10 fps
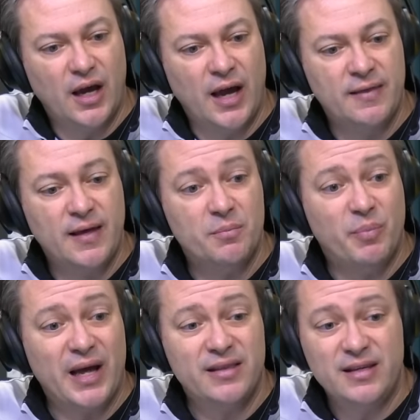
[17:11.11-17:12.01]
And then
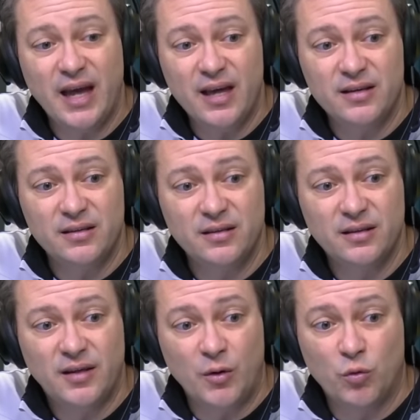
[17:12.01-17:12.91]
by the end,
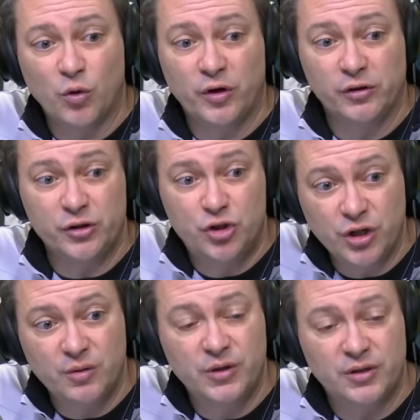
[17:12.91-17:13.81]
they were a
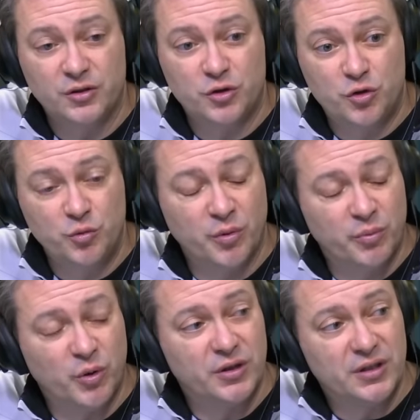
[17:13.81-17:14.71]
legitimate Super
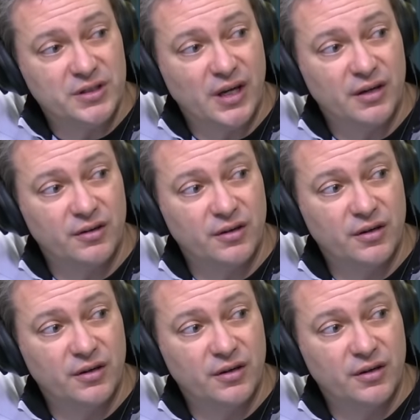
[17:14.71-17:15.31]
Bowl contender.